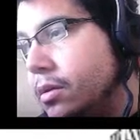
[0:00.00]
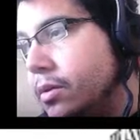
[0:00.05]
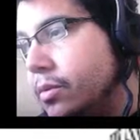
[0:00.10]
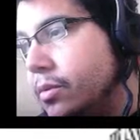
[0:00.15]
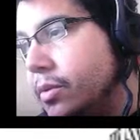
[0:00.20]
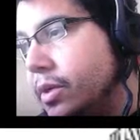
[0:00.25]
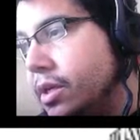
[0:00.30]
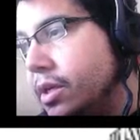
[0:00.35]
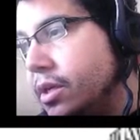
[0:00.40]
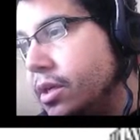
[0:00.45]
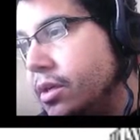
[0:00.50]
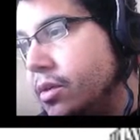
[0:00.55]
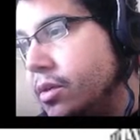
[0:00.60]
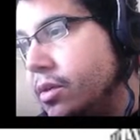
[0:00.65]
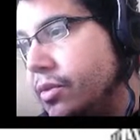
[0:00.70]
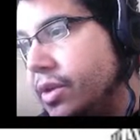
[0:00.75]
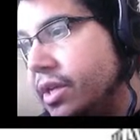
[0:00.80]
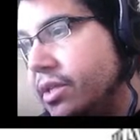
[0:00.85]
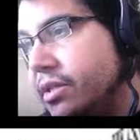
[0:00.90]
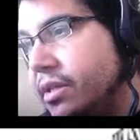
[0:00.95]
go.
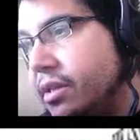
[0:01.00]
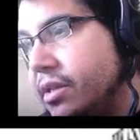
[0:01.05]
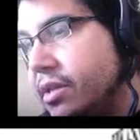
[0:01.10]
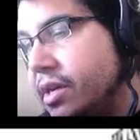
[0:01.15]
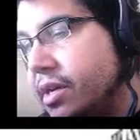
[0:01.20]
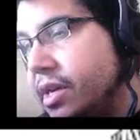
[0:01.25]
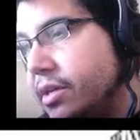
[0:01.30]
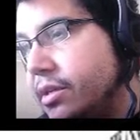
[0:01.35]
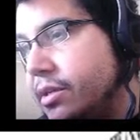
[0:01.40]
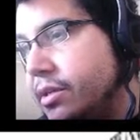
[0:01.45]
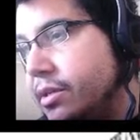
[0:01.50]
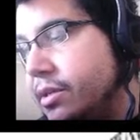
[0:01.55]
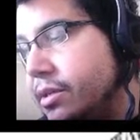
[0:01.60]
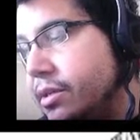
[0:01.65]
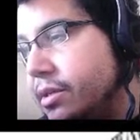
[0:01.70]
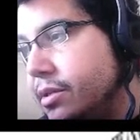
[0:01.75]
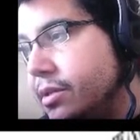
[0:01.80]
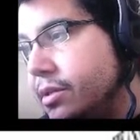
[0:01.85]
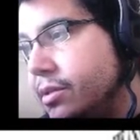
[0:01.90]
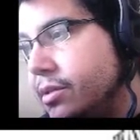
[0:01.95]
That's that.
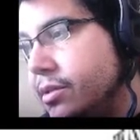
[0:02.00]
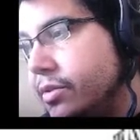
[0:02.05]
So